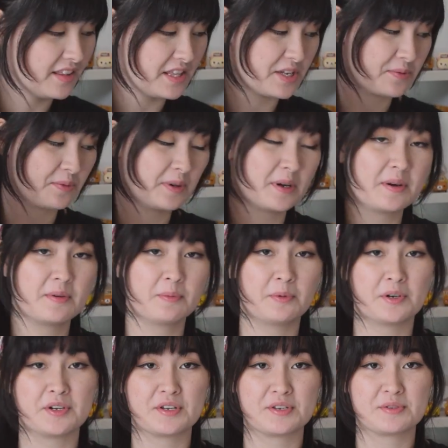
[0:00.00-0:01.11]
This one
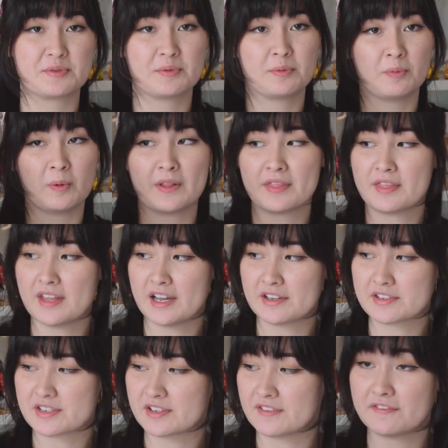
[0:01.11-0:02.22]
was
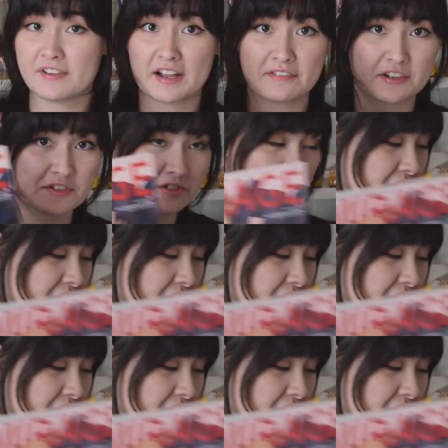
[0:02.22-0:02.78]
1,500